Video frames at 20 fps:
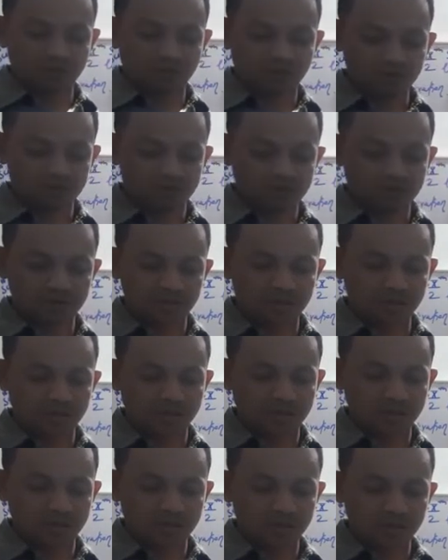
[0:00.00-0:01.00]
have seen
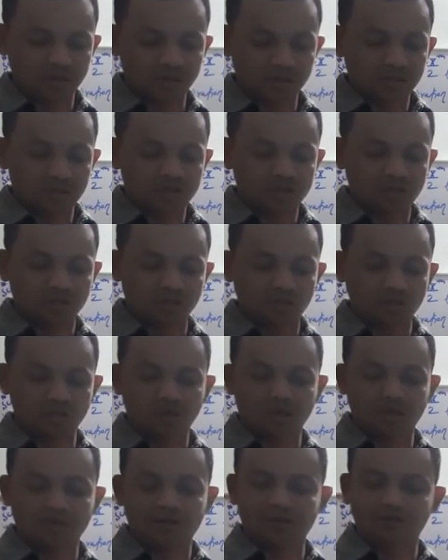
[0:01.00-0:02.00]
that
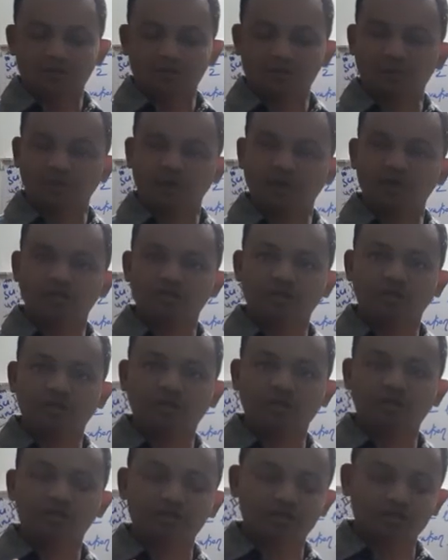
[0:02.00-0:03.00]
cellular respiration
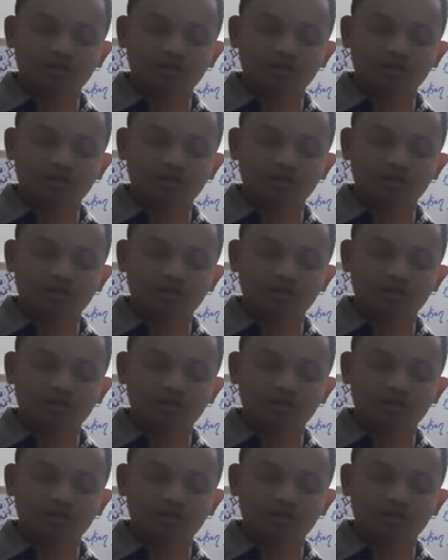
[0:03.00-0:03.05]
is